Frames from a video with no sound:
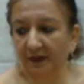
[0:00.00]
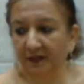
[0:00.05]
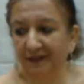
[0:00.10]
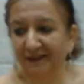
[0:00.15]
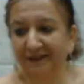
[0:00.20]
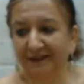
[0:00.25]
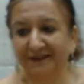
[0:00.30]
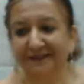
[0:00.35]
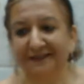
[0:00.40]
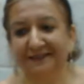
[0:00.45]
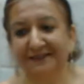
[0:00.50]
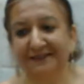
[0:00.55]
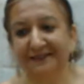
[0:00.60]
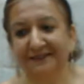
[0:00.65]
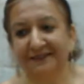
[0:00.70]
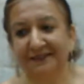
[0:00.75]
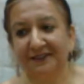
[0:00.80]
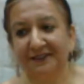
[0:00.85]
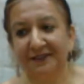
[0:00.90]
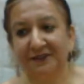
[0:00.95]

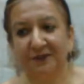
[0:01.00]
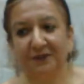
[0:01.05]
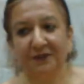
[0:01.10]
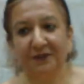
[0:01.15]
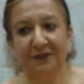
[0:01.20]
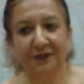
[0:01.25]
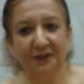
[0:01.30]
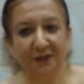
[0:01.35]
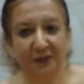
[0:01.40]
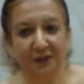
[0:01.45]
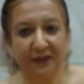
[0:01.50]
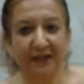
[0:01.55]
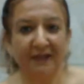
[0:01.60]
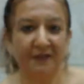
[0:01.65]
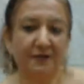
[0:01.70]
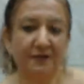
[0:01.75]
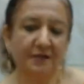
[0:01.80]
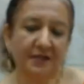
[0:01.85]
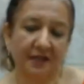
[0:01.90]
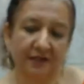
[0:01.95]
look
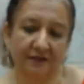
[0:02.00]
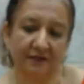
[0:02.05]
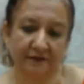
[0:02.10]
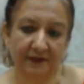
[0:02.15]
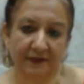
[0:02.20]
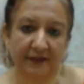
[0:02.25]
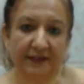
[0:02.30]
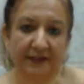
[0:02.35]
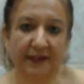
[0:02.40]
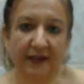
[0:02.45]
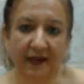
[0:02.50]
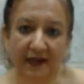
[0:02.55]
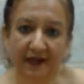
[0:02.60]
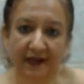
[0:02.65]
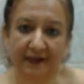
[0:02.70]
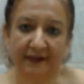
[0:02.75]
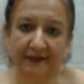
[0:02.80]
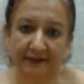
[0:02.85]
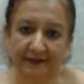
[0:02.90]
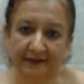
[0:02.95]
at yourself in the
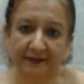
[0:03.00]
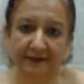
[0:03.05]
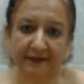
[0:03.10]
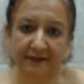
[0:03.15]
eye.